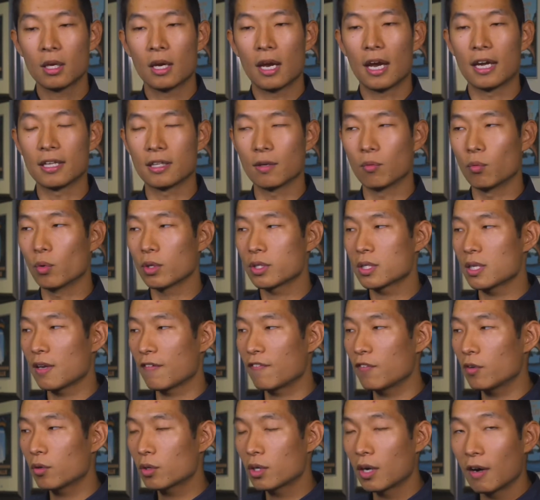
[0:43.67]
And then once they
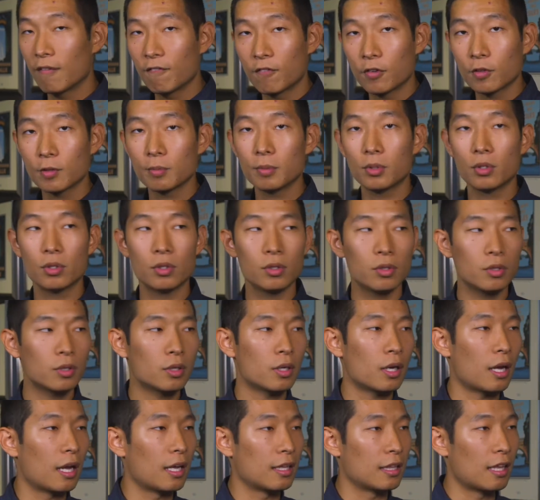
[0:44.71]
feel comfortable
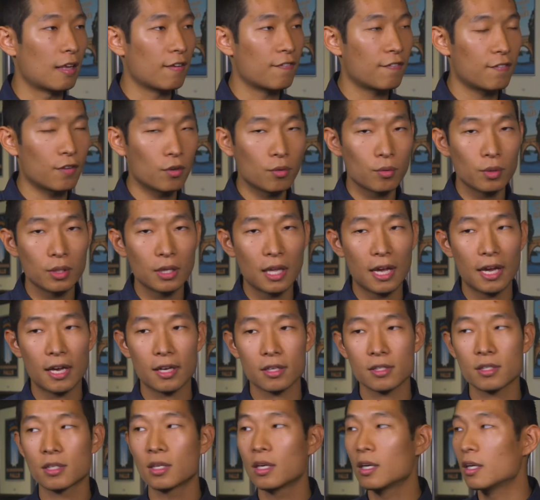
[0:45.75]
and they feel
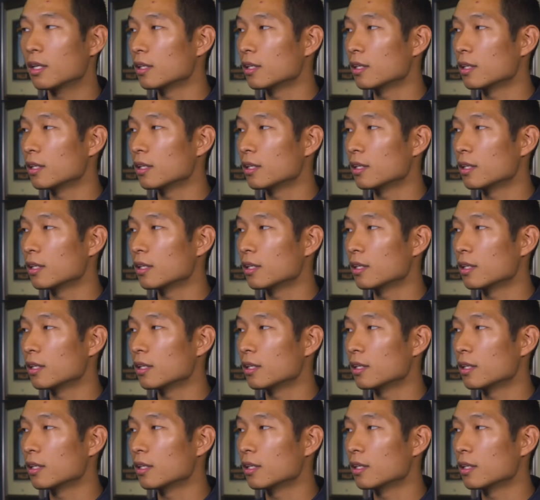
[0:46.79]
relaxed,